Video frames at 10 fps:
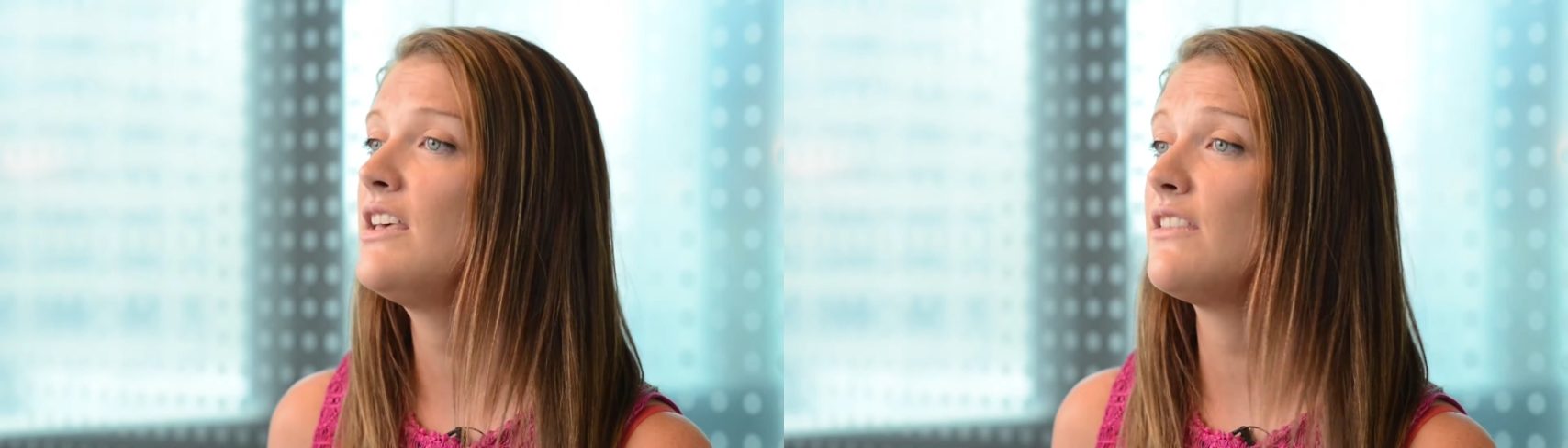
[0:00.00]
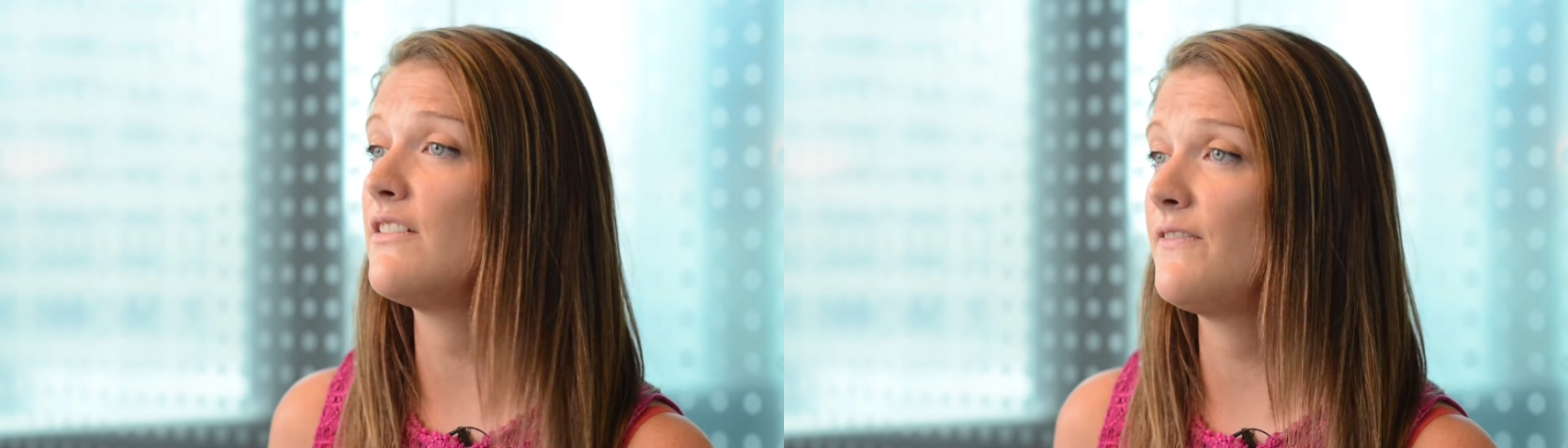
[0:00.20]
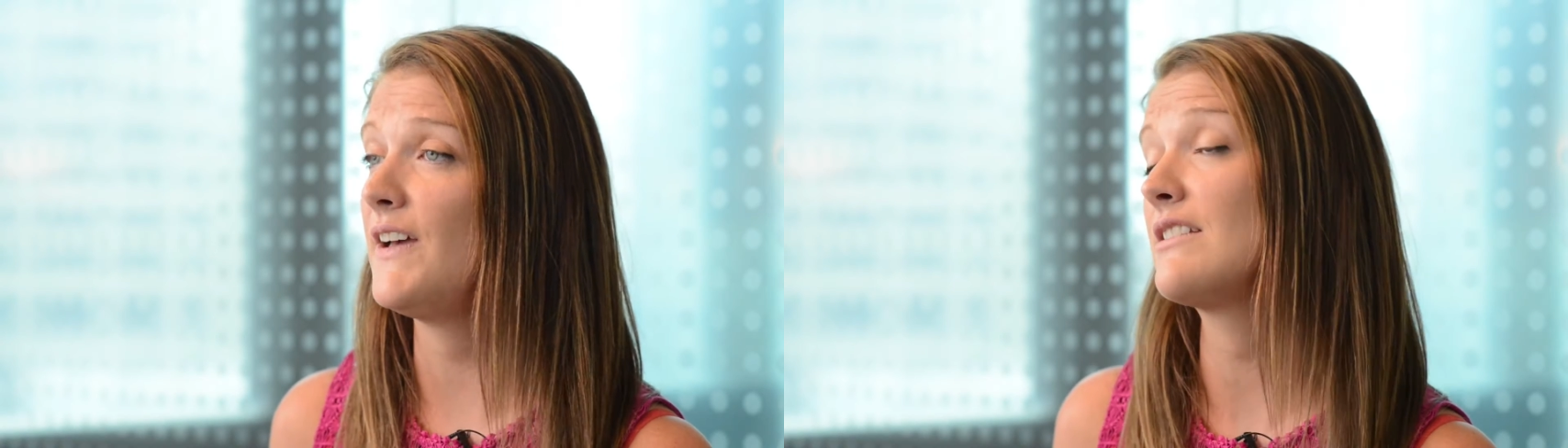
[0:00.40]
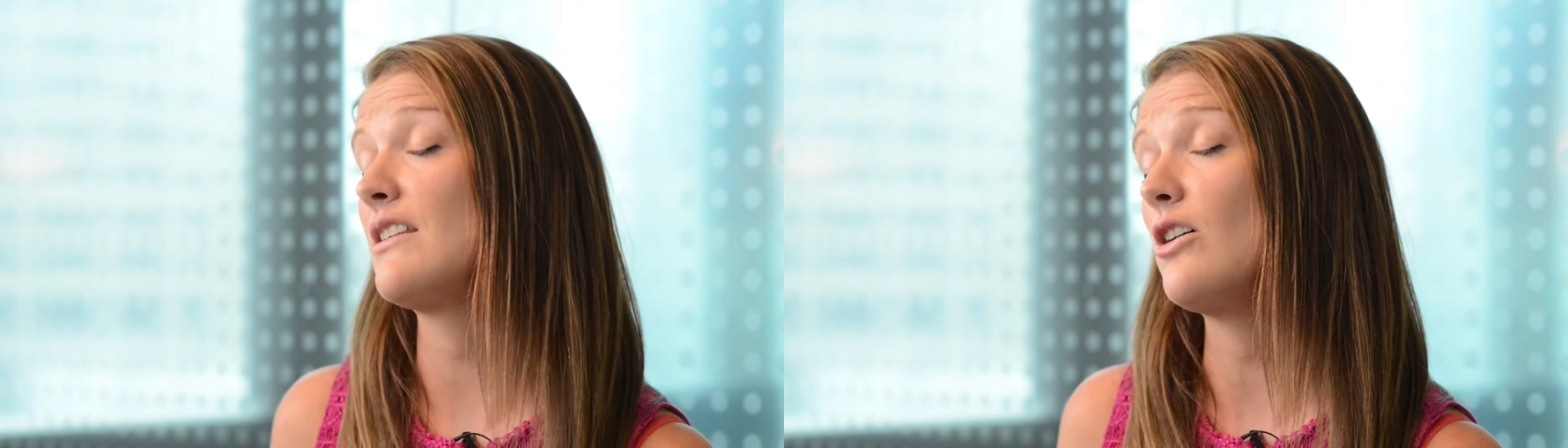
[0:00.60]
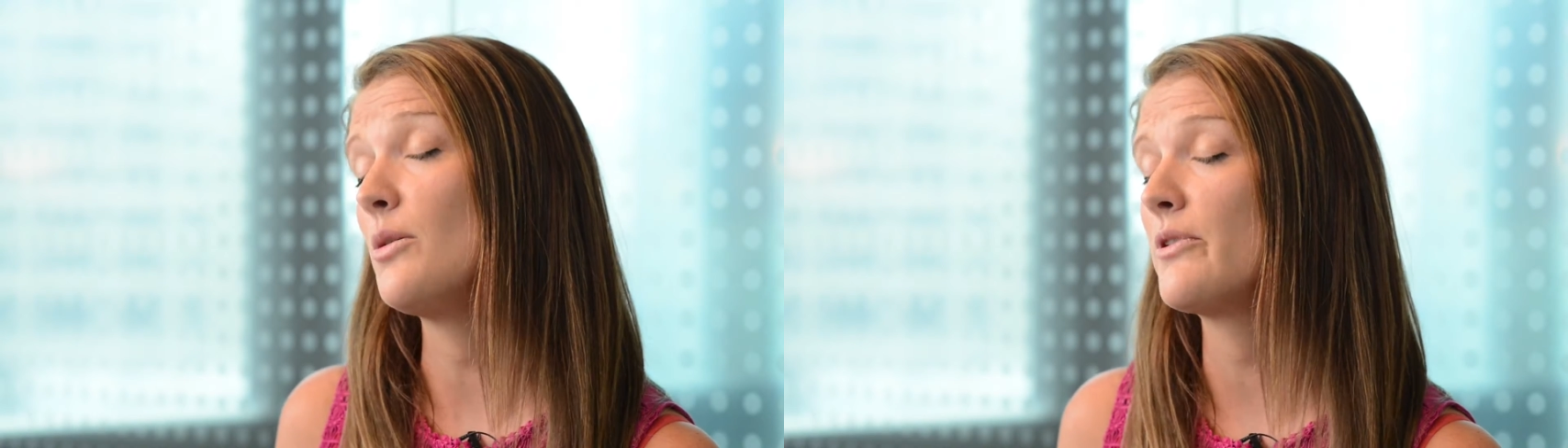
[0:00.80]
that affect
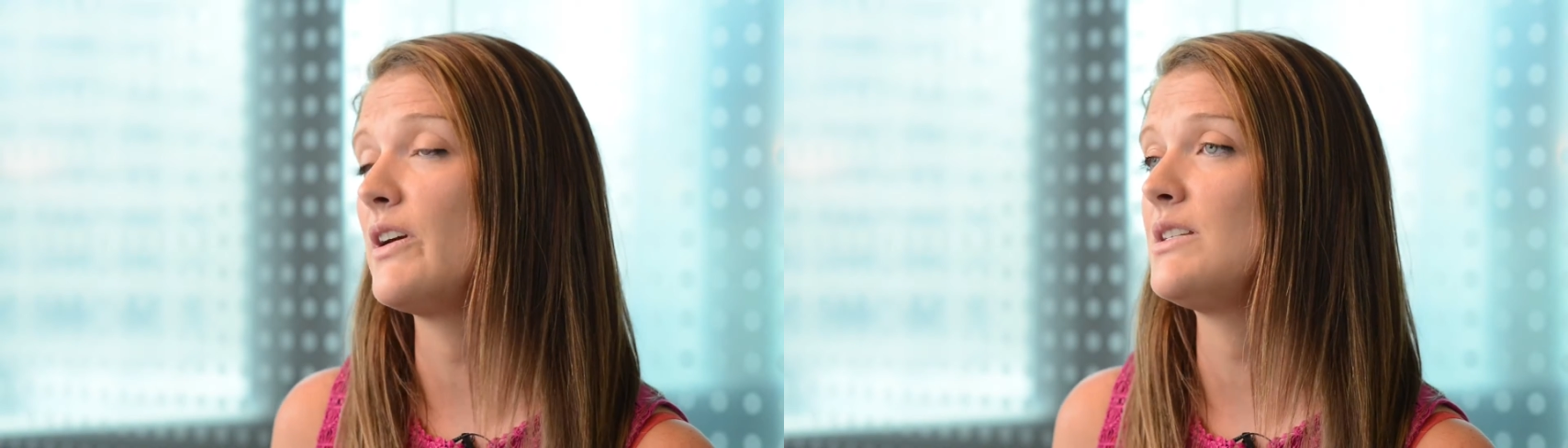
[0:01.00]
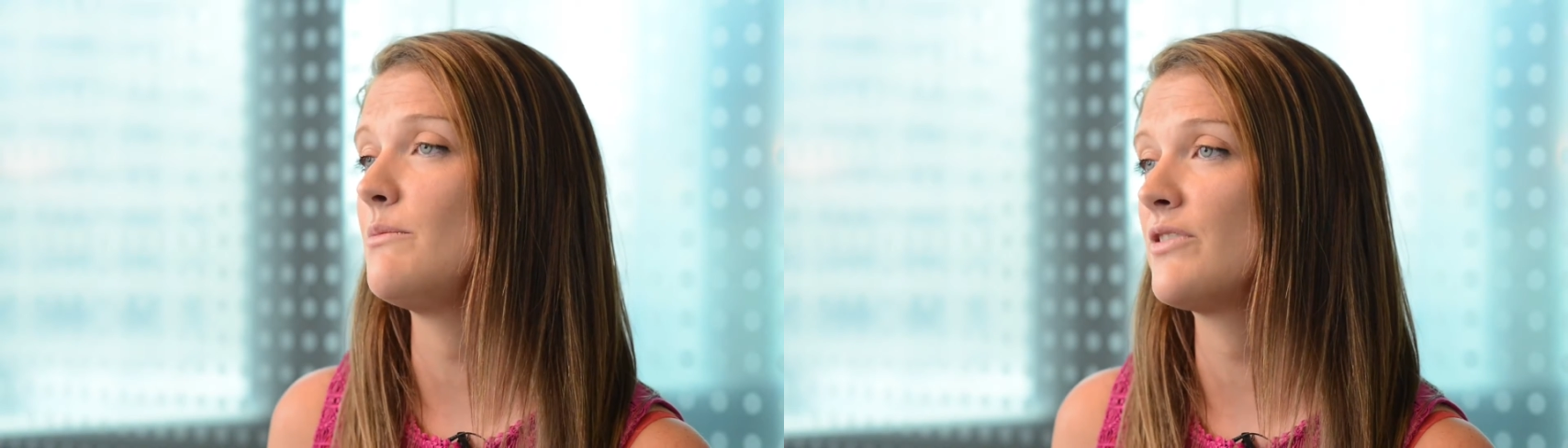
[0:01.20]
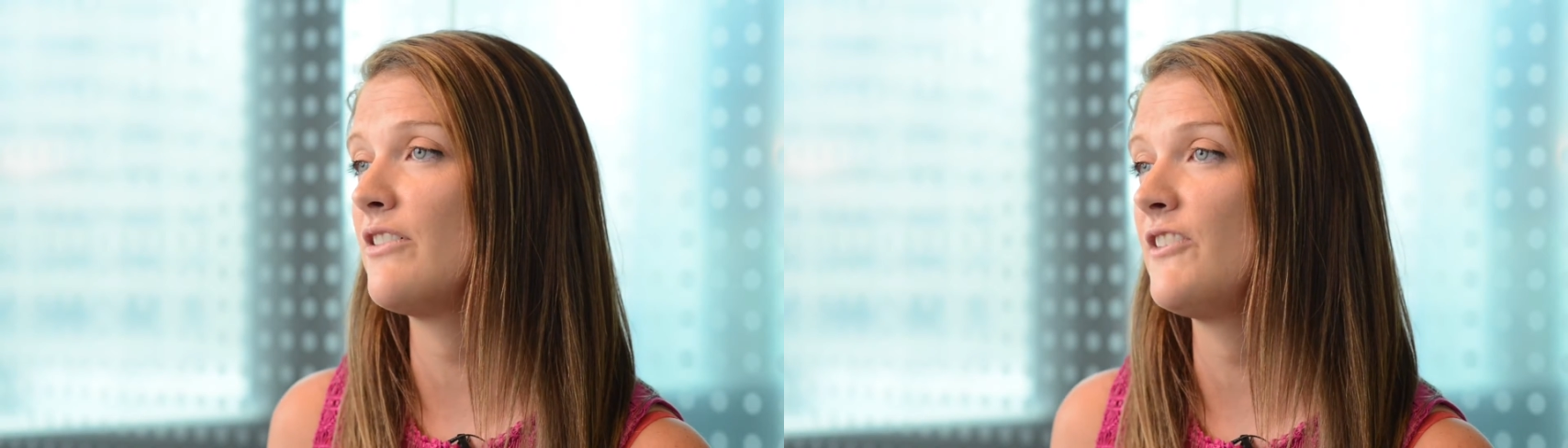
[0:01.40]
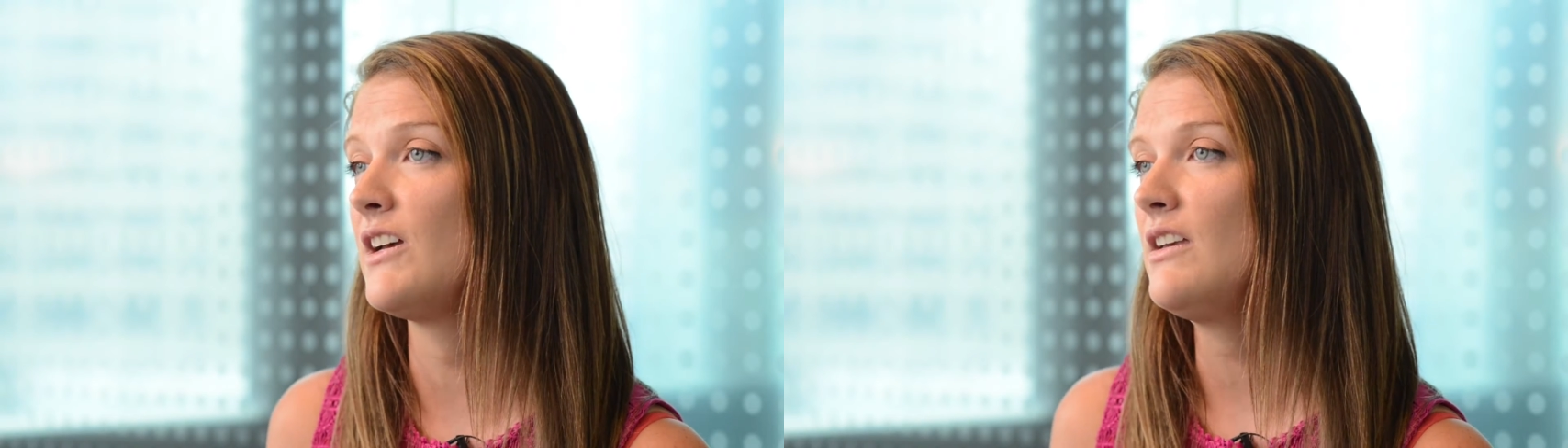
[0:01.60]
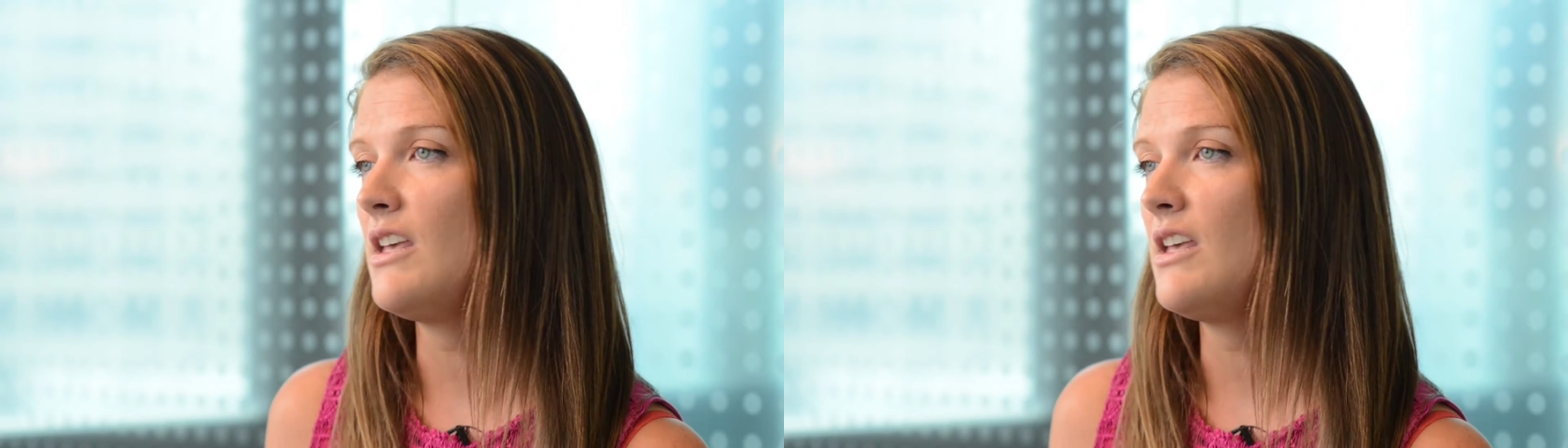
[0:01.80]
their operating profit,